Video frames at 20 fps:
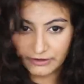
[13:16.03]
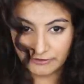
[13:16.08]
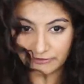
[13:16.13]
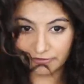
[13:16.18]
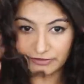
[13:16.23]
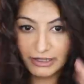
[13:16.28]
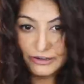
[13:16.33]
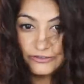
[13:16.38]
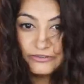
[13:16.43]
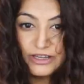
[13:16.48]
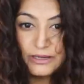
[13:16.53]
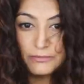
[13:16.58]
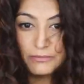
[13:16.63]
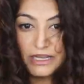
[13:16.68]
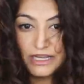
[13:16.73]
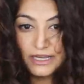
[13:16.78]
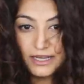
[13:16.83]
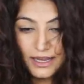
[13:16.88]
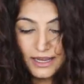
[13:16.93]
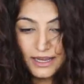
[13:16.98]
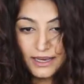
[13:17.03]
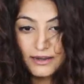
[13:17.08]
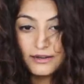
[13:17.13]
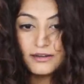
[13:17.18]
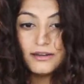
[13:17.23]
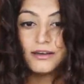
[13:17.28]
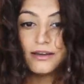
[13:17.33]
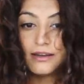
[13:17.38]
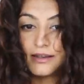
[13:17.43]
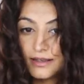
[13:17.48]
fluffing my
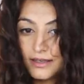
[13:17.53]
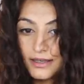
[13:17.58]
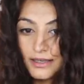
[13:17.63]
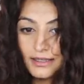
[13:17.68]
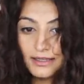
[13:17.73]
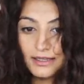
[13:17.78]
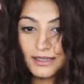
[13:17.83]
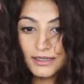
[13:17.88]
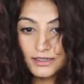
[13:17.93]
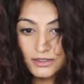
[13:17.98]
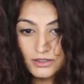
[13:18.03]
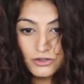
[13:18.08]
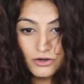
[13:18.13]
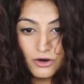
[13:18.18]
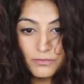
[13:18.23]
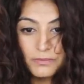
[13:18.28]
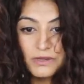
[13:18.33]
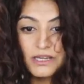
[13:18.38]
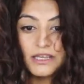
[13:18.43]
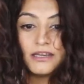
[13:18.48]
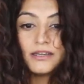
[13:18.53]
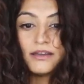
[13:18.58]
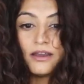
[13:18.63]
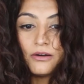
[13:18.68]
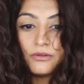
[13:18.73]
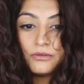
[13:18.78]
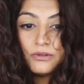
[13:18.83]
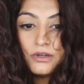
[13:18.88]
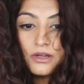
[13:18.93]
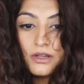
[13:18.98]
hair and then dropping it
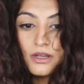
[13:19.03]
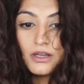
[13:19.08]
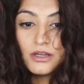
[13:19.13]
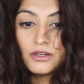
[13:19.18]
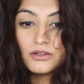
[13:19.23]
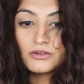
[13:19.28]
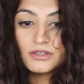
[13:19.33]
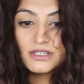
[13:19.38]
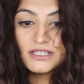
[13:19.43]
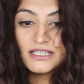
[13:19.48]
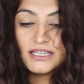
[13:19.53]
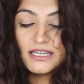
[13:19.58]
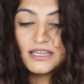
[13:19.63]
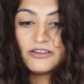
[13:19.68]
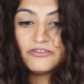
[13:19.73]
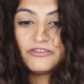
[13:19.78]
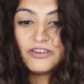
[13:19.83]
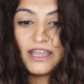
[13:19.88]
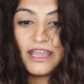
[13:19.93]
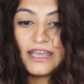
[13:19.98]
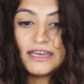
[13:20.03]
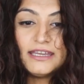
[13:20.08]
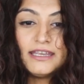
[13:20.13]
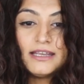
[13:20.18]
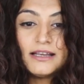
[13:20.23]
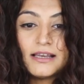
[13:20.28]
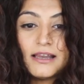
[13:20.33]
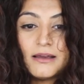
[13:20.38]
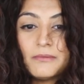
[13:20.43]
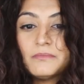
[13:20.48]
down to see if
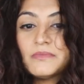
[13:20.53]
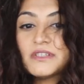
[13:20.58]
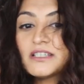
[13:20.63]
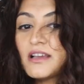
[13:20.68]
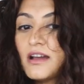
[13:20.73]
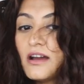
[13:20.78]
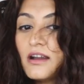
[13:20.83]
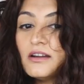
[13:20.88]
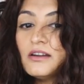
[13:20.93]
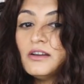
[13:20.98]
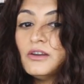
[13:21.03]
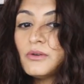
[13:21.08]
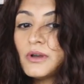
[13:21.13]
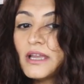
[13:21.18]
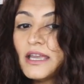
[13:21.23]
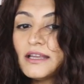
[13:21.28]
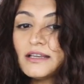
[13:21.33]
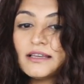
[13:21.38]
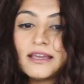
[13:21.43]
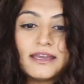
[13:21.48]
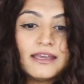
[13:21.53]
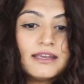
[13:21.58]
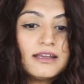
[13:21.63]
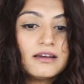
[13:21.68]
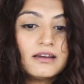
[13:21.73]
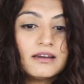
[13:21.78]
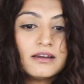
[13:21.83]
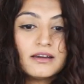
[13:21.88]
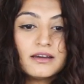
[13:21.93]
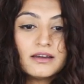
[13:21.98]
any clumps are looking like